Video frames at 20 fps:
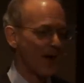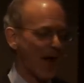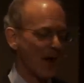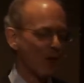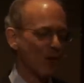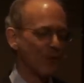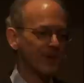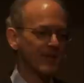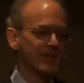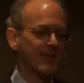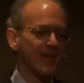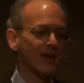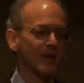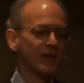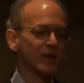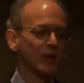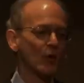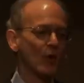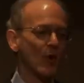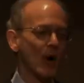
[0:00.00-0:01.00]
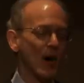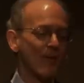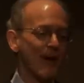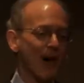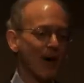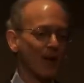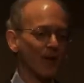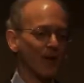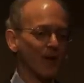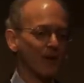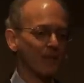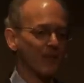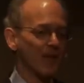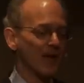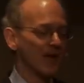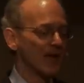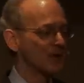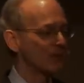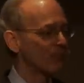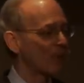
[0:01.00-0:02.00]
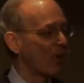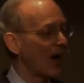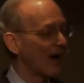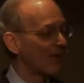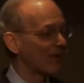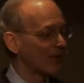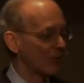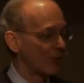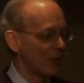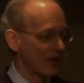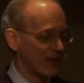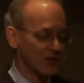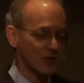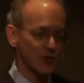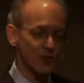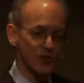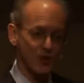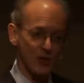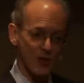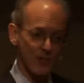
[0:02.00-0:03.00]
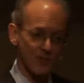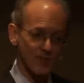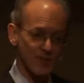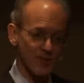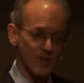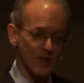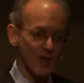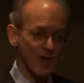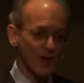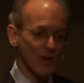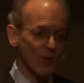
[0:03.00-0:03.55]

I will be telling you about his private relationships